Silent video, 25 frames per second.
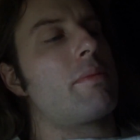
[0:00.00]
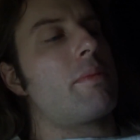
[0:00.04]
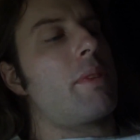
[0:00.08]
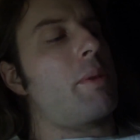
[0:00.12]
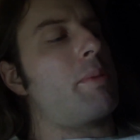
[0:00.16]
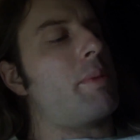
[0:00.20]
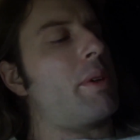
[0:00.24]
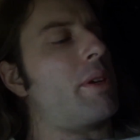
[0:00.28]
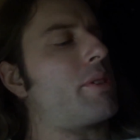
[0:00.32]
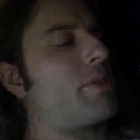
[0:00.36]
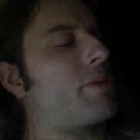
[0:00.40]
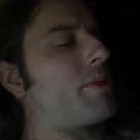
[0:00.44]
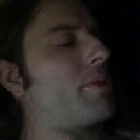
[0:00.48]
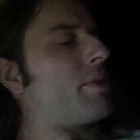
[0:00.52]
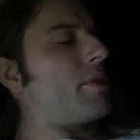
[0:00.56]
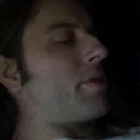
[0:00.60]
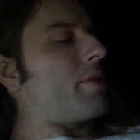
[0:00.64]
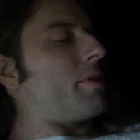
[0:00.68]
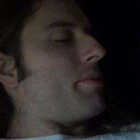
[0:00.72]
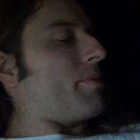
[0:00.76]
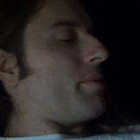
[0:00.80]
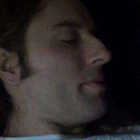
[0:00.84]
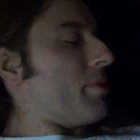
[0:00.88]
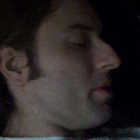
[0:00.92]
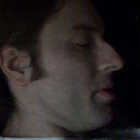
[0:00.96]
I'm not
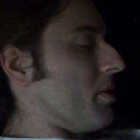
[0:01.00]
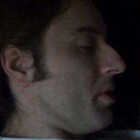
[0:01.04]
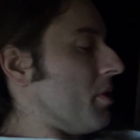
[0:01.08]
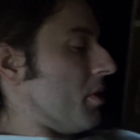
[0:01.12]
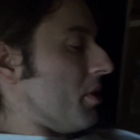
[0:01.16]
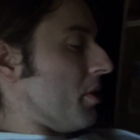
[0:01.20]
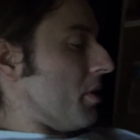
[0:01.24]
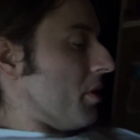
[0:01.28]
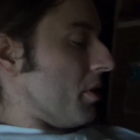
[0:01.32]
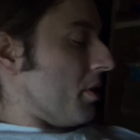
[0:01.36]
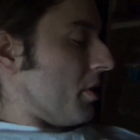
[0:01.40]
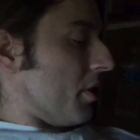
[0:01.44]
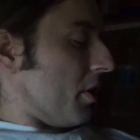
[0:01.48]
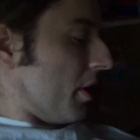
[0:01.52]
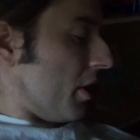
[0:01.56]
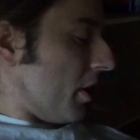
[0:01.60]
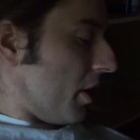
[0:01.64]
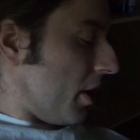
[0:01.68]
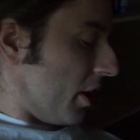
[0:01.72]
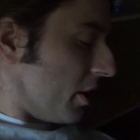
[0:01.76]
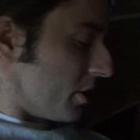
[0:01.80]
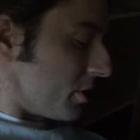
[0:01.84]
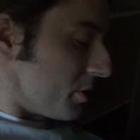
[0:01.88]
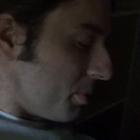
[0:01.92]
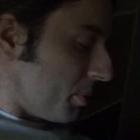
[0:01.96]
sure.
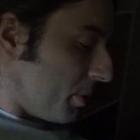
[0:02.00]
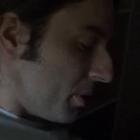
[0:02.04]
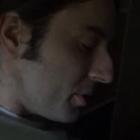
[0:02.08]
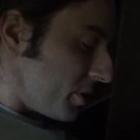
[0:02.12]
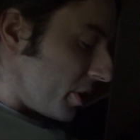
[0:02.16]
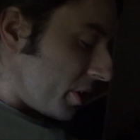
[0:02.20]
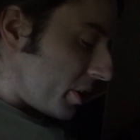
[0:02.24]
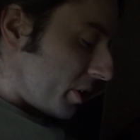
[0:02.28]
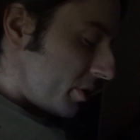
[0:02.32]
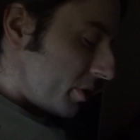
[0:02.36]
I suppose I